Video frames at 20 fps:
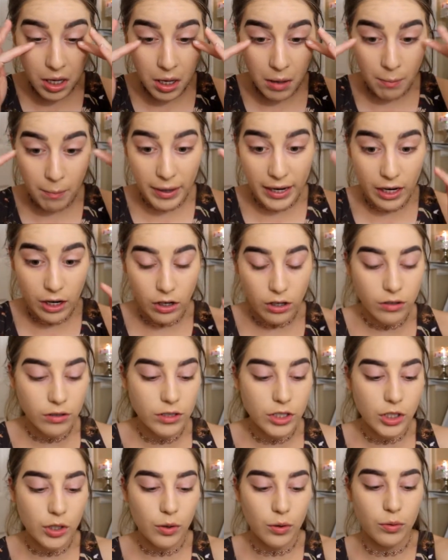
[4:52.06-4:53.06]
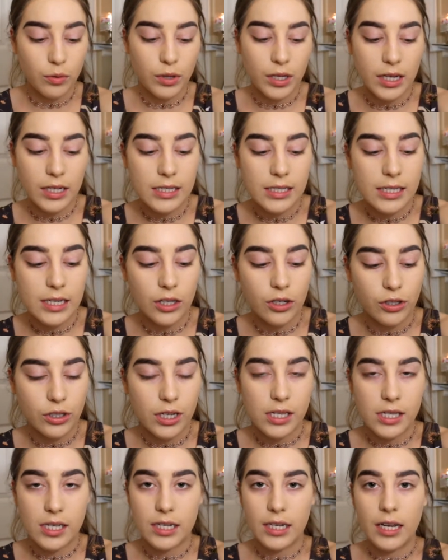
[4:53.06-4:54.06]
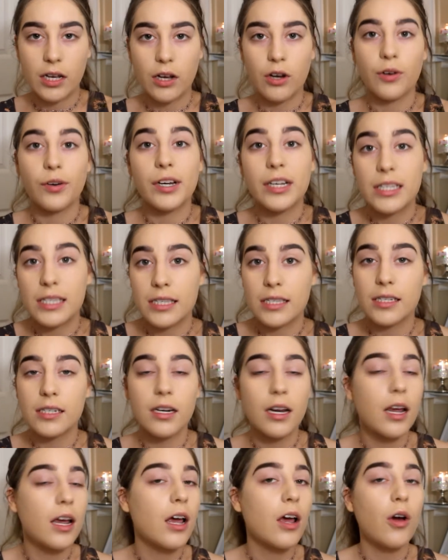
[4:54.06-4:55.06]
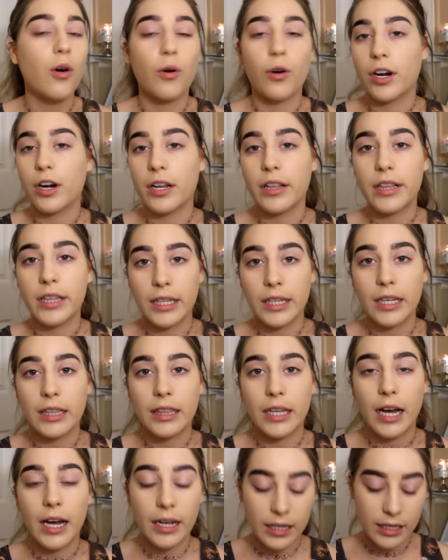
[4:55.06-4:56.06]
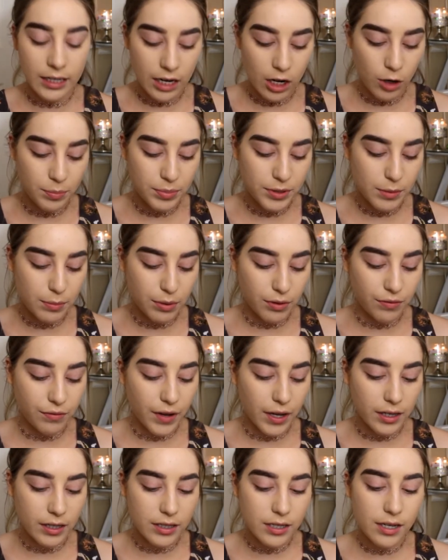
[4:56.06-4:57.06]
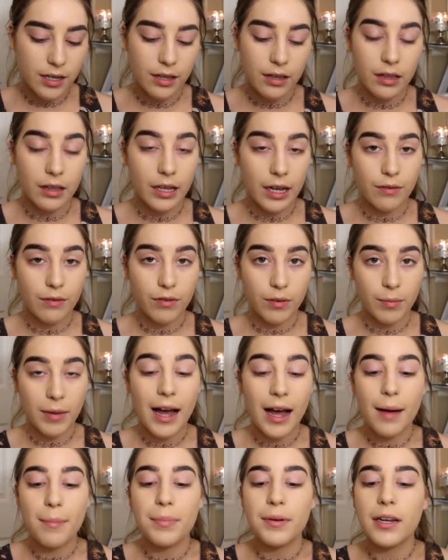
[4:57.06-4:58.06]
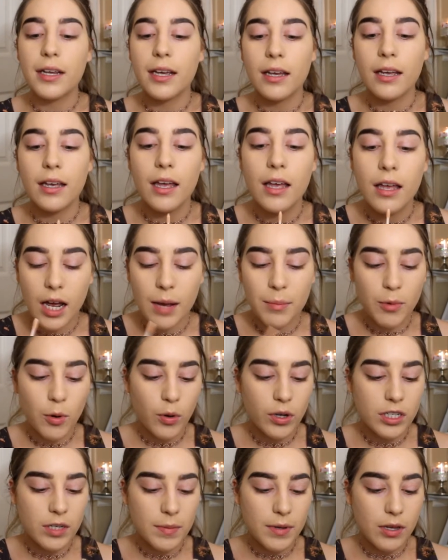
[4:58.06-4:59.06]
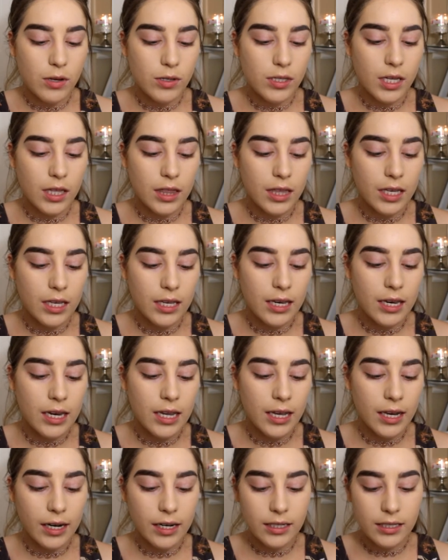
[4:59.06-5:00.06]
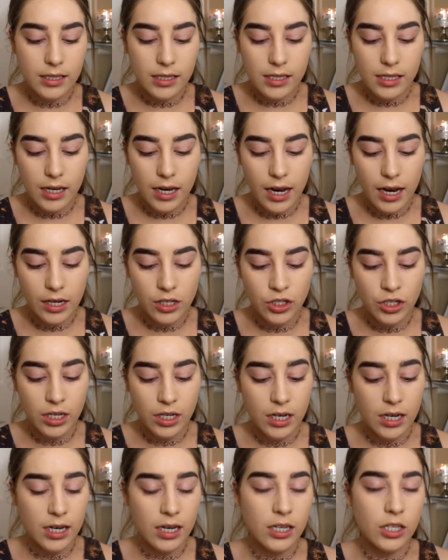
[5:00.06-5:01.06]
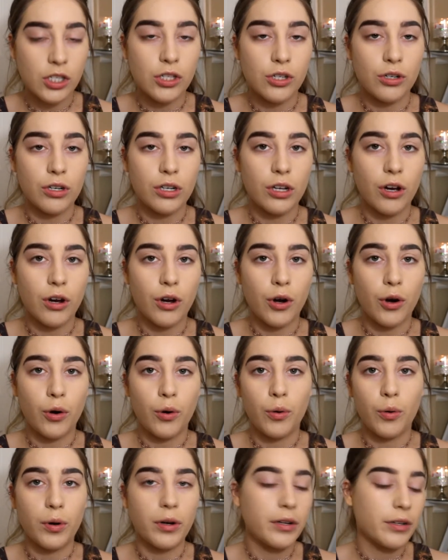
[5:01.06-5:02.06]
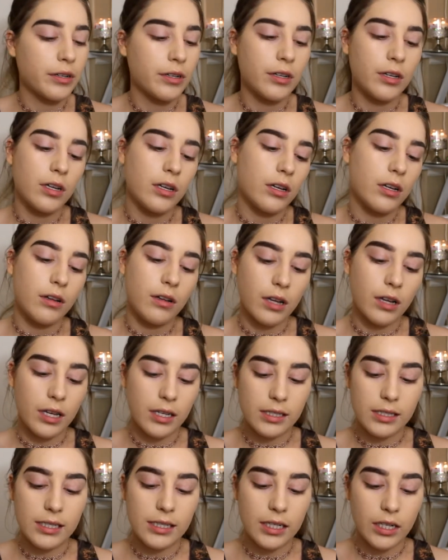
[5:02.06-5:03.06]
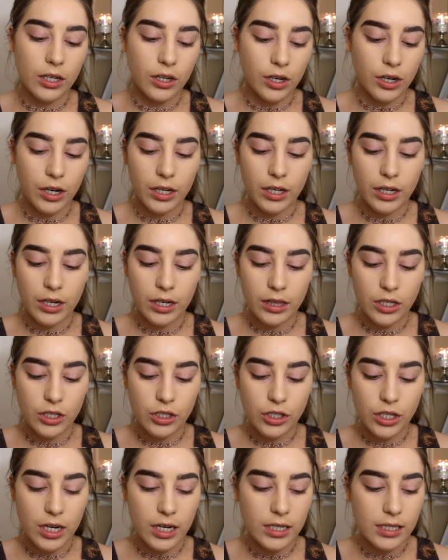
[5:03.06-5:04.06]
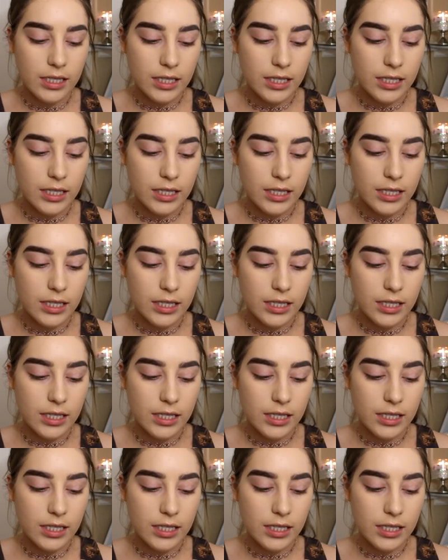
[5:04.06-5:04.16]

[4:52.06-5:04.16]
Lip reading: bare so the concealer doesn't get creased or anything like that. It helps prevent that from happening. I'm going to be using the NYX HD Studio concealer in the shade